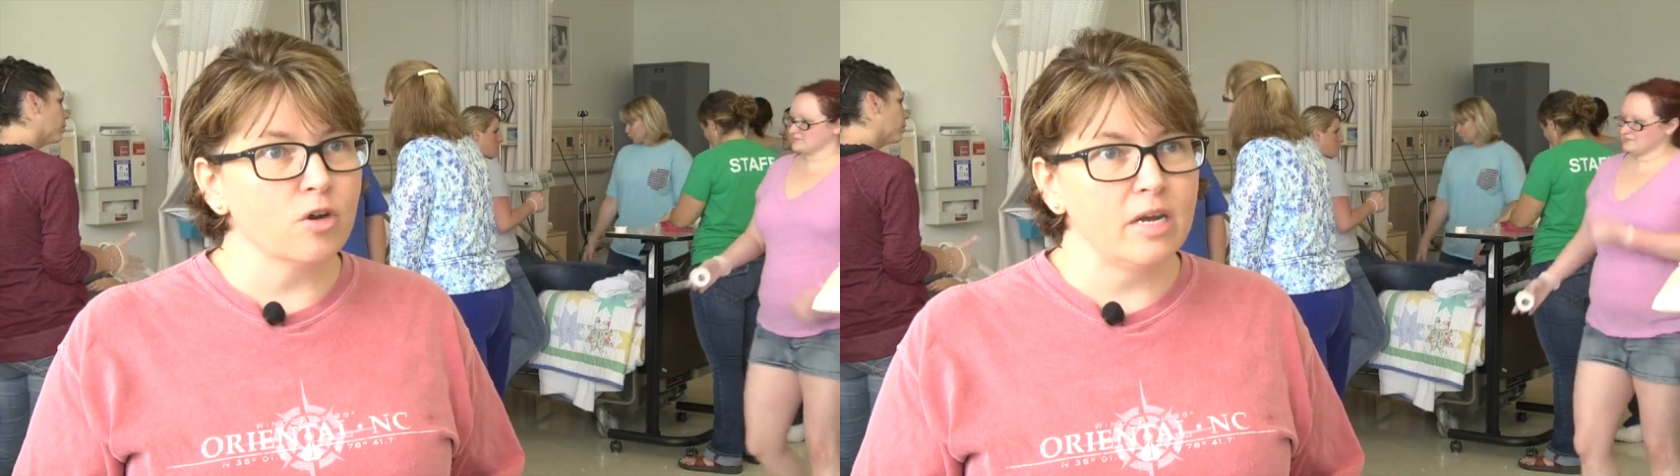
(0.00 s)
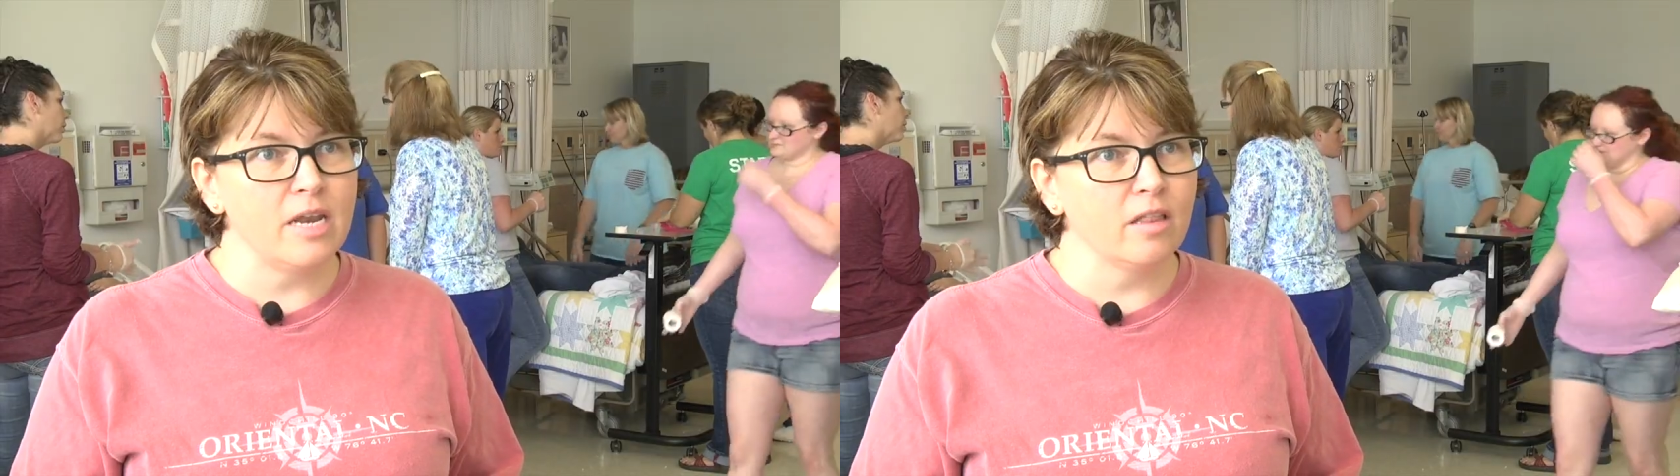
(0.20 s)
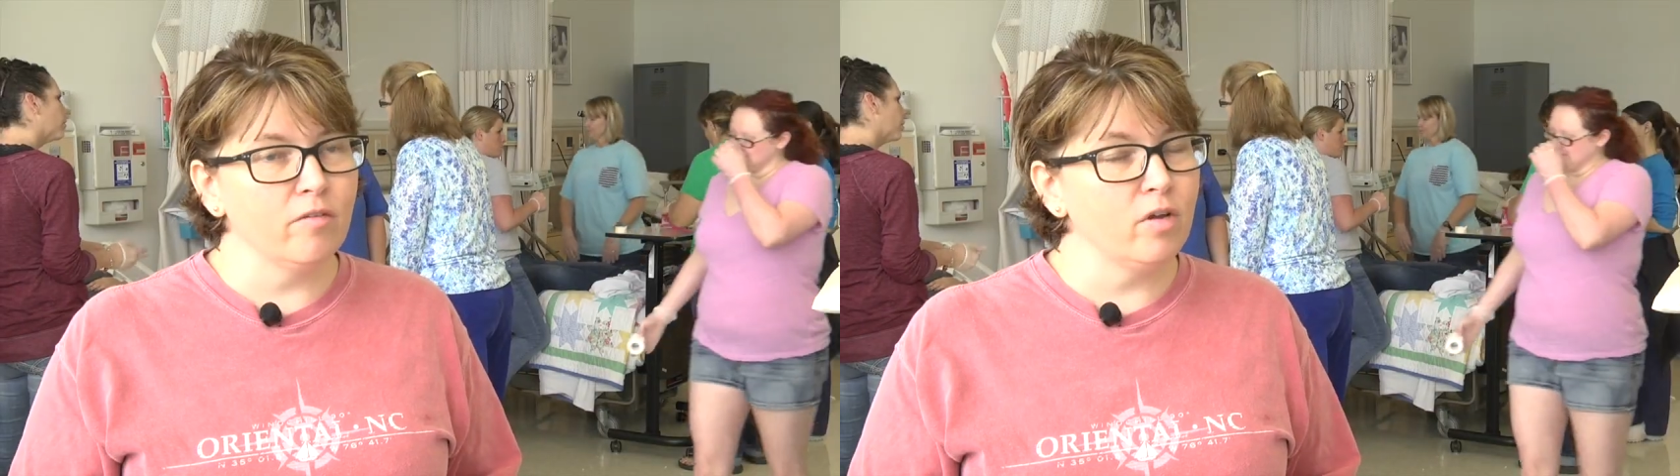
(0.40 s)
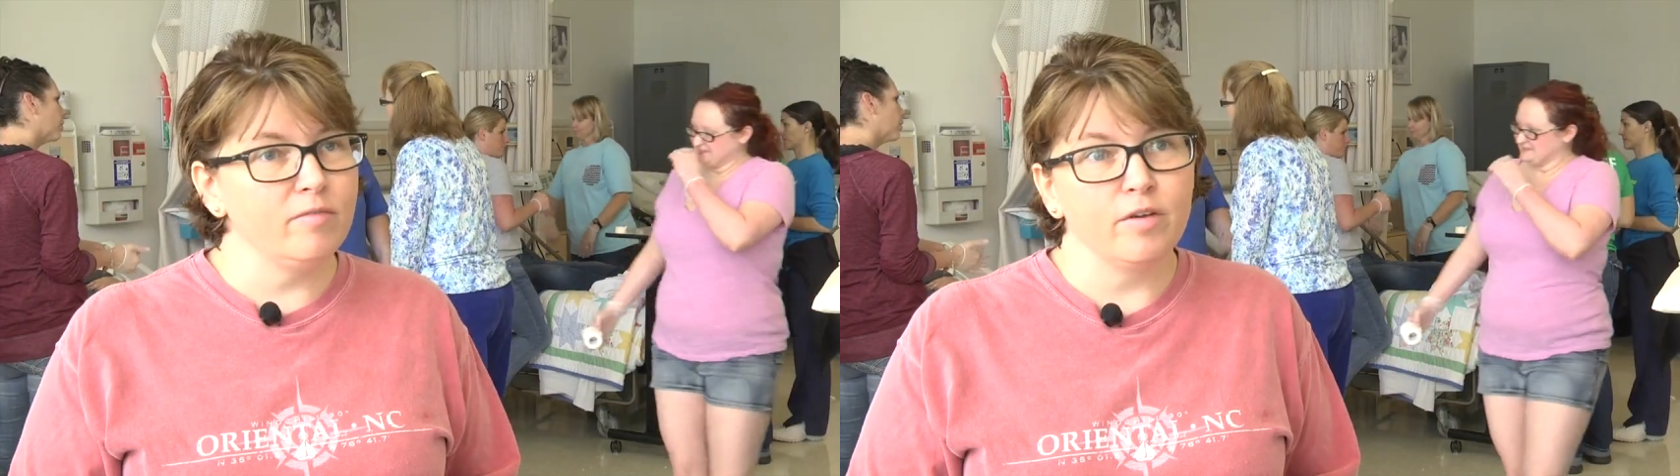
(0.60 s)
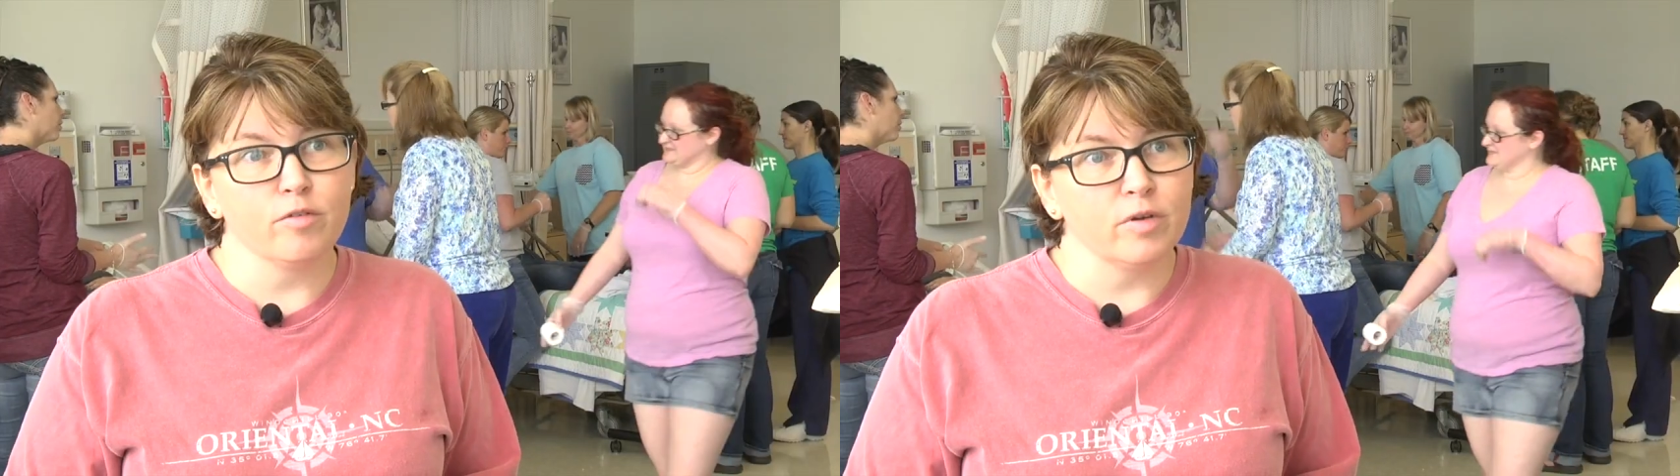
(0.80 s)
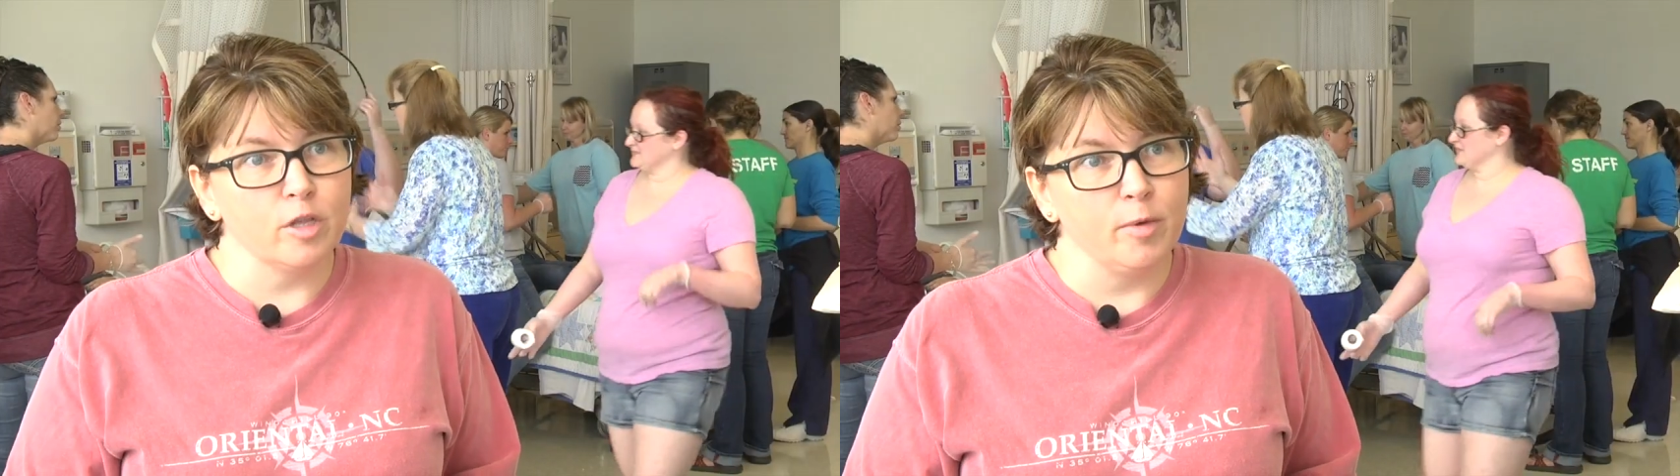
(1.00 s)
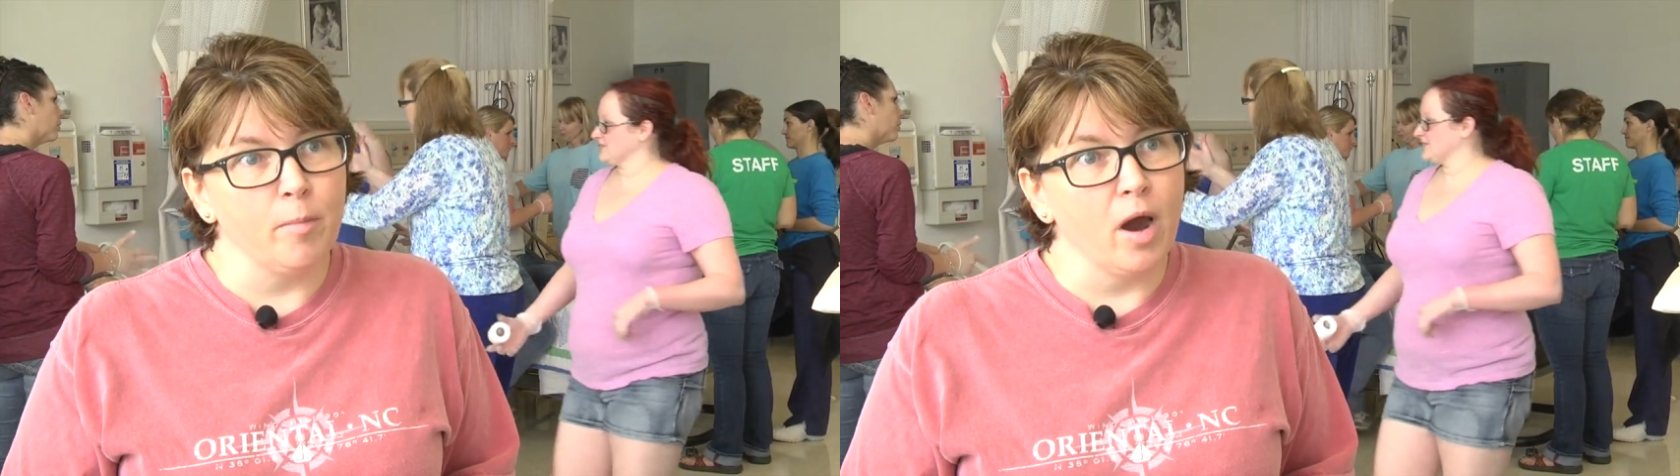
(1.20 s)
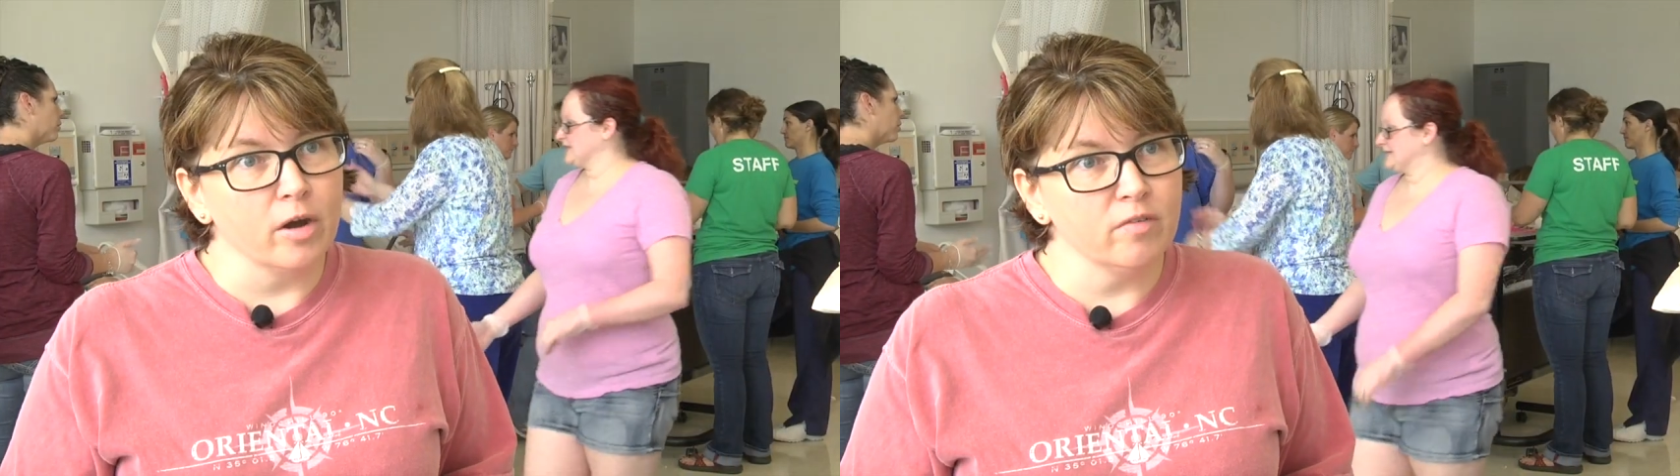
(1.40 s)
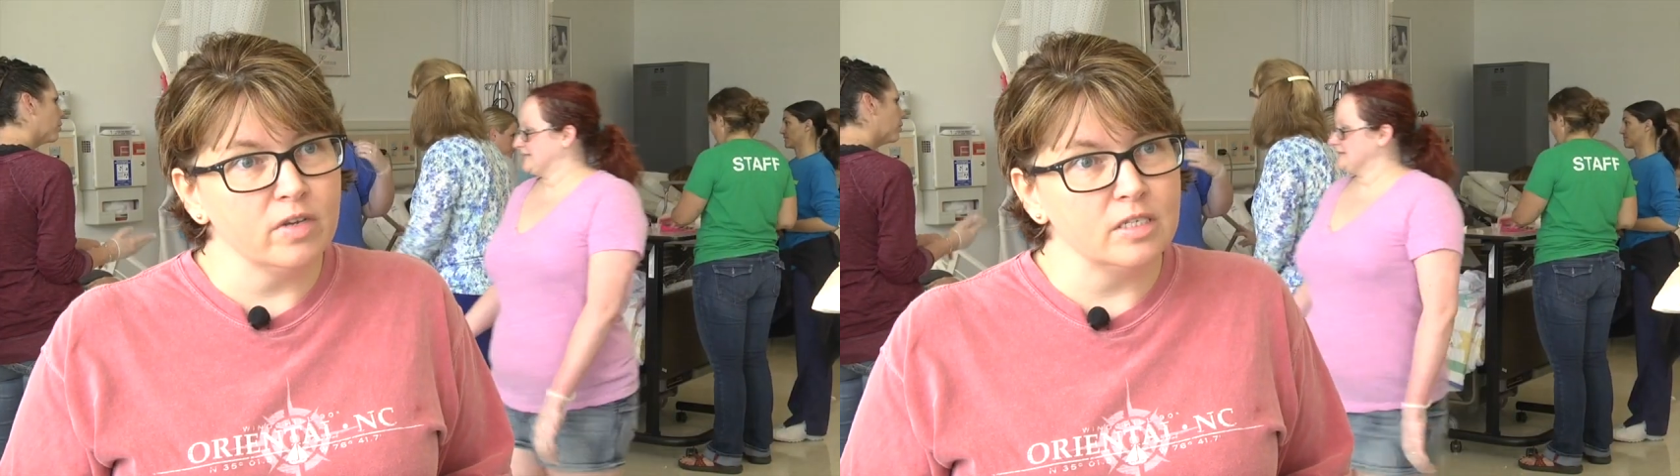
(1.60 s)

on any level. I've never really been part of a